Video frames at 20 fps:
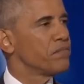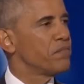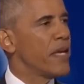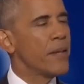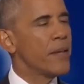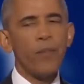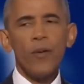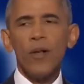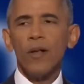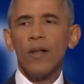
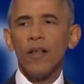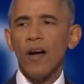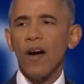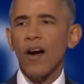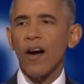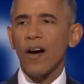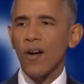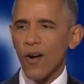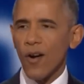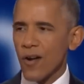People
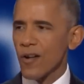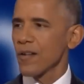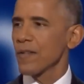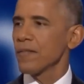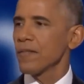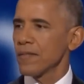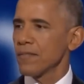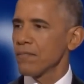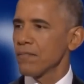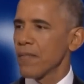are
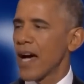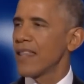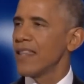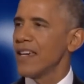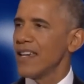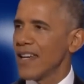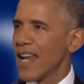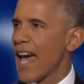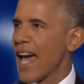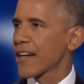hurt by
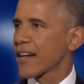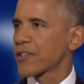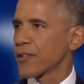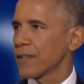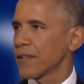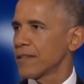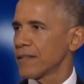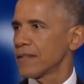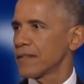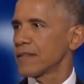the
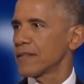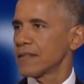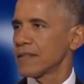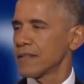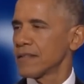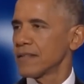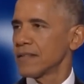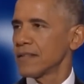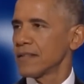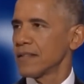inaction.
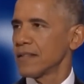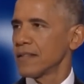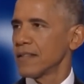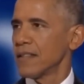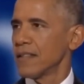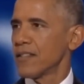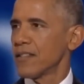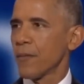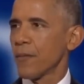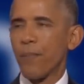
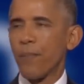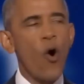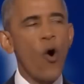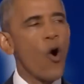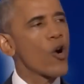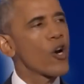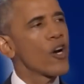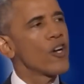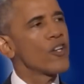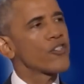
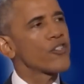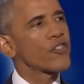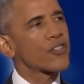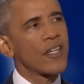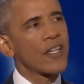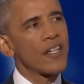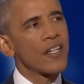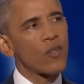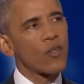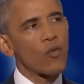
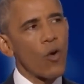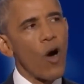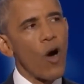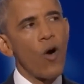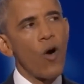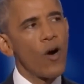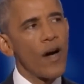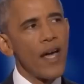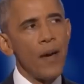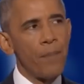Supporters can
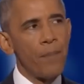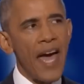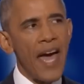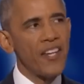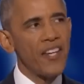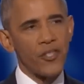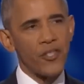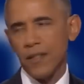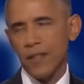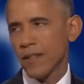grow
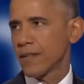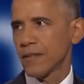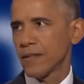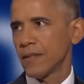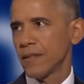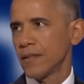impatient